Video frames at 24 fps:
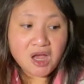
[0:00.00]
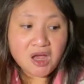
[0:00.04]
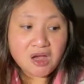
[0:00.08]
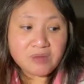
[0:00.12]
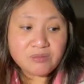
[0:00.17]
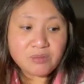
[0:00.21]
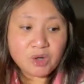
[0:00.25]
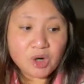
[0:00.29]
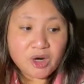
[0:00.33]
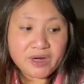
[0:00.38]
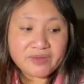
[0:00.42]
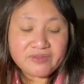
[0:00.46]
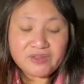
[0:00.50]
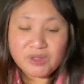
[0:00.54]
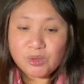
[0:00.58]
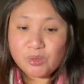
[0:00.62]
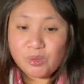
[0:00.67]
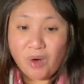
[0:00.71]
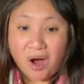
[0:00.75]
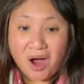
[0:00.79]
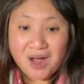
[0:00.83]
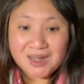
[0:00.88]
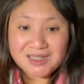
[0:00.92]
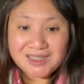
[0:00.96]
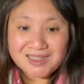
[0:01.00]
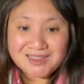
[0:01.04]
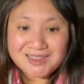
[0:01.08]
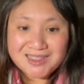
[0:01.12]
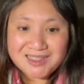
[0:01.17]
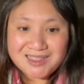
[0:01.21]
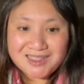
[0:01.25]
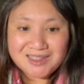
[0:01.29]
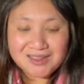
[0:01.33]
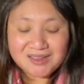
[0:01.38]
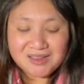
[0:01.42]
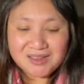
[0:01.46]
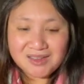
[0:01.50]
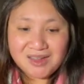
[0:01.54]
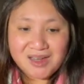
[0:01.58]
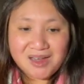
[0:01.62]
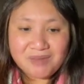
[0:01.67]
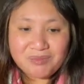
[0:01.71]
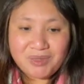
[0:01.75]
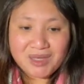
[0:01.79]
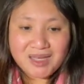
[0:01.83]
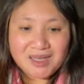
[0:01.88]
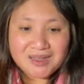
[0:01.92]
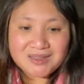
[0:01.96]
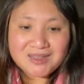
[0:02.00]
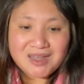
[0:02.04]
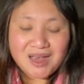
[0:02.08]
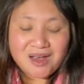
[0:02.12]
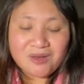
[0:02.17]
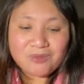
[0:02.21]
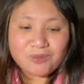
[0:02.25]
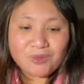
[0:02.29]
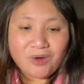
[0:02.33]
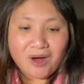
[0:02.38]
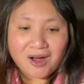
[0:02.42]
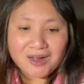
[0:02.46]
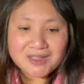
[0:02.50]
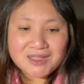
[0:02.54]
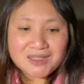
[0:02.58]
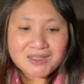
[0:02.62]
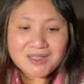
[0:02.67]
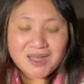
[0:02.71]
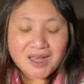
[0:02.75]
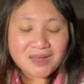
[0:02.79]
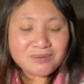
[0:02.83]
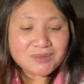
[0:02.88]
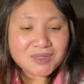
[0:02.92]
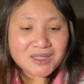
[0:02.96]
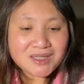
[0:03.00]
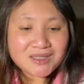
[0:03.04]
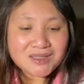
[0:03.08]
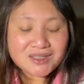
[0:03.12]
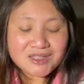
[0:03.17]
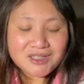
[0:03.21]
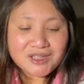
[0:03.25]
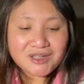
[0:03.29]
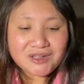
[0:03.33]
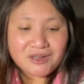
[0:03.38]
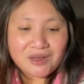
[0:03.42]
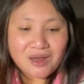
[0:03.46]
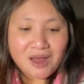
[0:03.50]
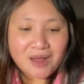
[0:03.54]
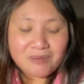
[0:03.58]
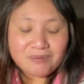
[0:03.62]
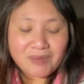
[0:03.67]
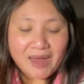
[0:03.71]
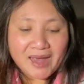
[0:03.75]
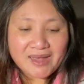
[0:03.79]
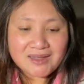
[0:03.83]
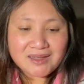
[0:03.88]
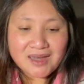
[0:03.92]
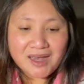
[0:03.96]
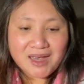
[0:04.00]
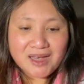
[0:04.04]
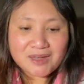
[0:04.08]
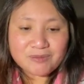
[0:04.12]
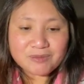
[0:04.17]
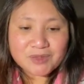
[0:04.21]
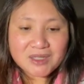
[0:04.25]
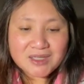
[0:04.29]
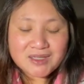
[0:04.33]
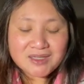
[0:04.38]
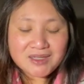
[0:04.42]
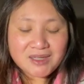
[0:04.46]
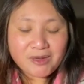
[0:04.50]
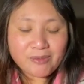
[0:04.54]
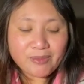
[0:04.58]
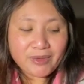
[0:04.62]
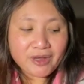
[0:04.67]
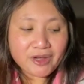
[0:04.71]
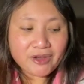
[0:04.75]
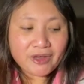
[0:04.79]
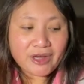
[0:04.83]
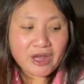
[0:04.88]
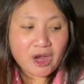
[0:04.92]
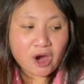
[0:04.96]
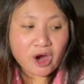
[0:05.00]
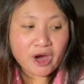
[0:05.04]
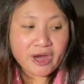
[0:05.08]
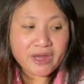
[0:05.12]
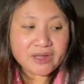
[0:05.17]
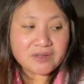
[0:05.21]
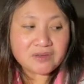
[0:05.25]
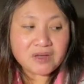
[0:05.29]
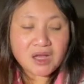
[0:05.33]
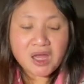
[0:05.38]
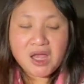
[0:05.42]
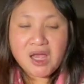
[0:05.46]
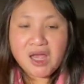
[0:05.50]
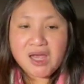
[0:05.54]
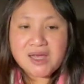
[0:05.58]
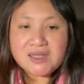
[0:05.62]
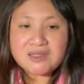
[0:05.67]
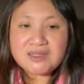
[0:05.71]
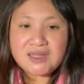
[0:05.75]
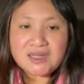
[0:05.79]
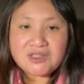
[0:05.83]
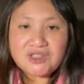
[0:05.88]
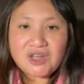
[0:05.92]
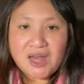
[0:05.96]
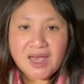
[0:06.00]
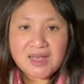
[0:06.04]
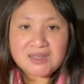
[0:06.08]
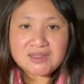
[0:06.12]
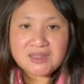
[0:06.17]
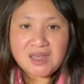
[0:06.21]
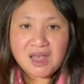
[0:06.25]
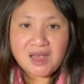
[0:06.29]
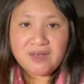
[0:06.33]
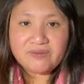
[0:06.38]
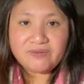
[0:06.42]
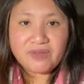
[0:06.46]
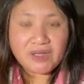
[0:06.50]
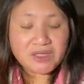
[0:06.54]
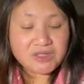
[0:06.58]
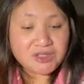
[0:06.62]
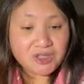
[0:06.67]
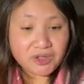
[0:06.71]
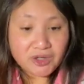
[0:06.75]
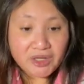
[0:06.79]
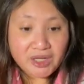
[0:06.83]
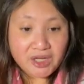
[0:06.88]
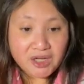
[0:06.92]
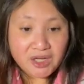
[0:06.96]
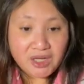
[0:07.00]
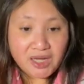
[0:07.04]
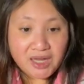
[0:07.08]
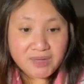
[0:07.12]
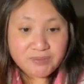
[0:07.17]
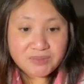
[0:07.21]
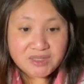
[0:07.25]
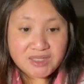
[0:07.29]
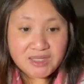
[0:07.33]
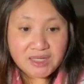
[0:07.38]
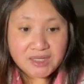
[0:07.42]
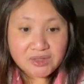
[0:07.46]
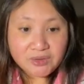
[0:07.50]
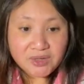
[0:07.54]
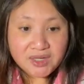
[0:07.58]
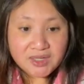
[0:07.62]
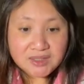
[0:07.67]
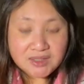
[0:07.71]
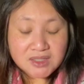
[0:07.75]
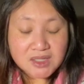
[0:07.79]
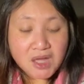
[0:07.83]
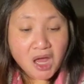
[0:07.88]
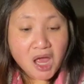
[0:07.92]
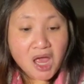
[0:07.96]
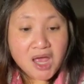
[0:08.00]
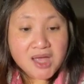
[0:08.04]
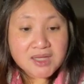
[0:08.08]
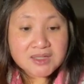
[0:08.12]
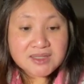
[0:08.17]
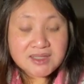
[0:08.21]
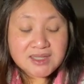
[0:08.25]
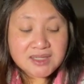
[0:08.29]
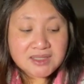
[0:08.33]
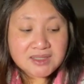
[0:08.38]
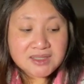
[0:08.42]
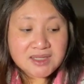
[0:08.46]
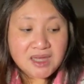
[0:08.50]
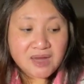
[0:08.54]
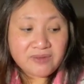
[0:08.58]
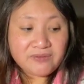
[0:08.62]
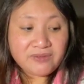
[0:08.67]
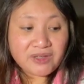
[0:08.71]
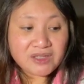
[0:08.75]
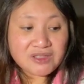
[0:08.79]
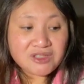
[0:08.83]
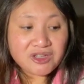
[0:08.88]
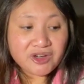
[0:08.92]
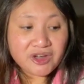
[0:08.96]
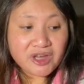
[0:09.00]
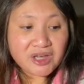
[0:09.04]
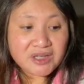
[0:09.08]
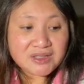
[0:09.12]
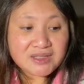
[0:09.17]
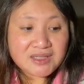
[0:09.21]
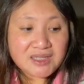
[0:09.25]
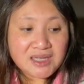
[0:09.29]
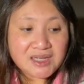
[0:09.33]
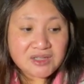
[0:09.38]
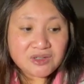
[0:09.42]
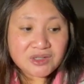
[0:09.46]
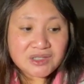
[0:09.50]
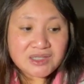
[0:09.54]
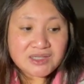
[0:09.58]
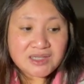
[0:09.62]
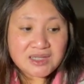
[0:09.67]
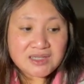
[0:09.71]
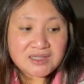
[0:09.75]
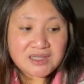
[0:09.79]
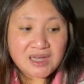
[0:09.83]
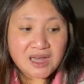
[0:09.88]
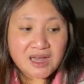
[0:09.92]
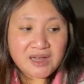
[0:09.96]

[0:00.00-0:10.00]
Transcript: more of the wallets, because wallets considered my contemporary art, such as Victoria's Secrets. Since Victoria's Secrets is